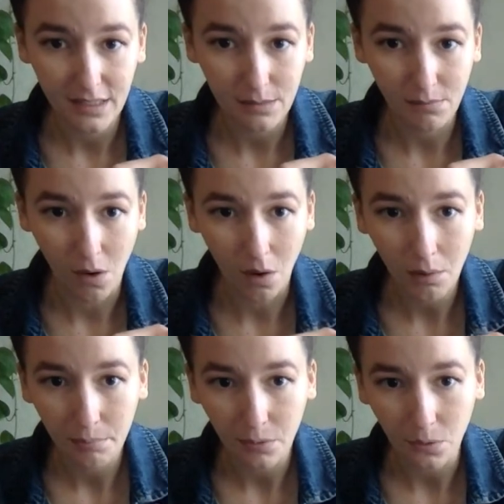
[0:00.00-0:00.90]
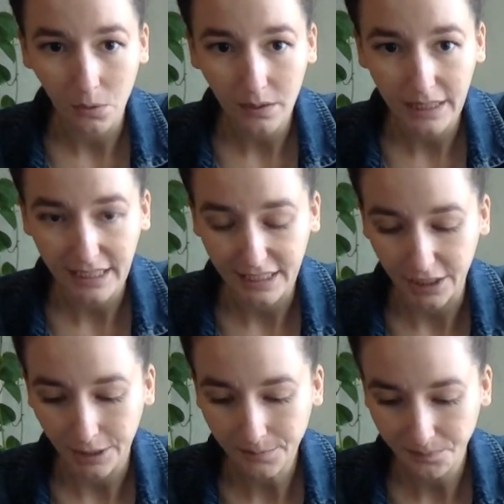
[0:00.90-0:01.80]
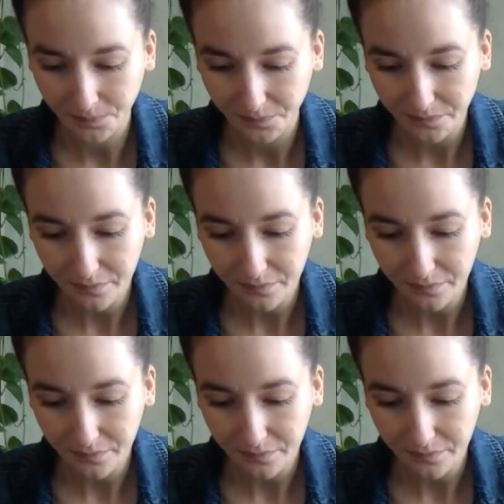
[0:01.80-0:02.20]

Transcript: small bowl here.